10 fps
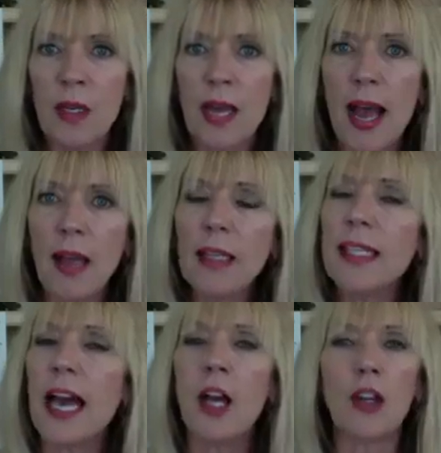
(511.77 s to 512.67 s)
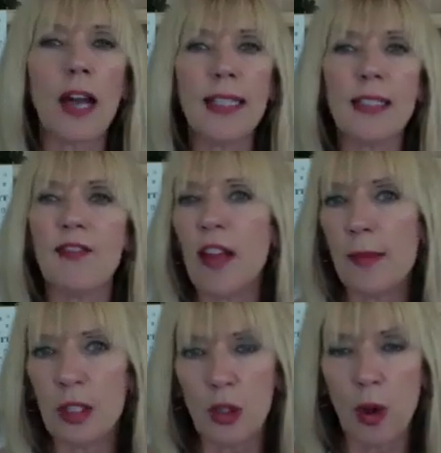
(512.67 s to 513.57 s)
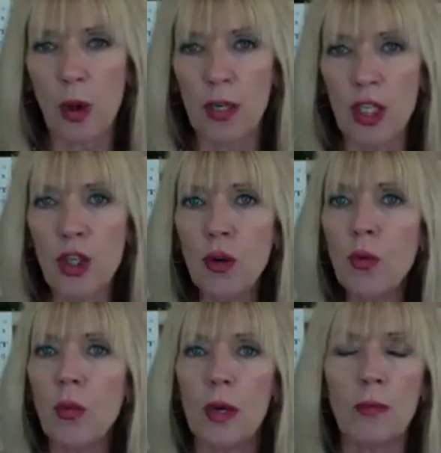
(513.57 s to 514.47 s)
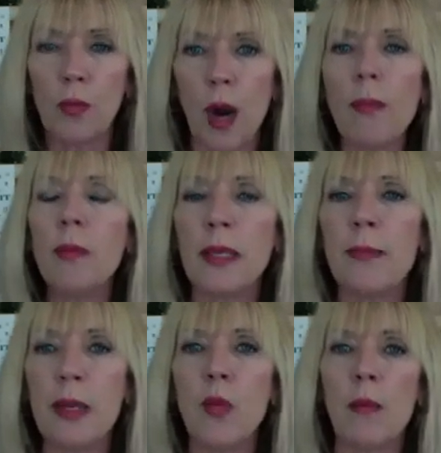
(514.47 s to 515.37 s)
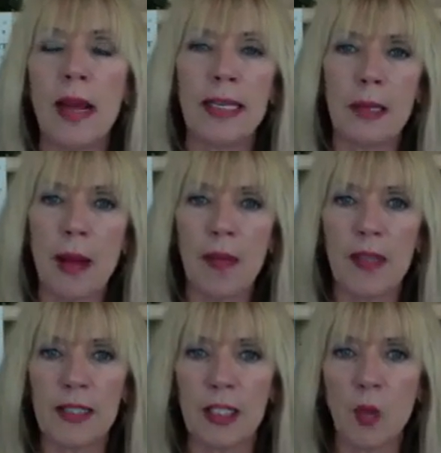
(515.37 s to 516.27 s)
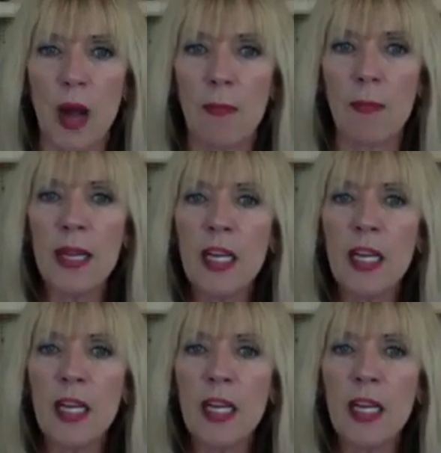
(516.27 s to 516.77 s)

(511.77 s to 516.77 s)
Helen Keller has a famous quote, and you'll probably be reminded about this as well.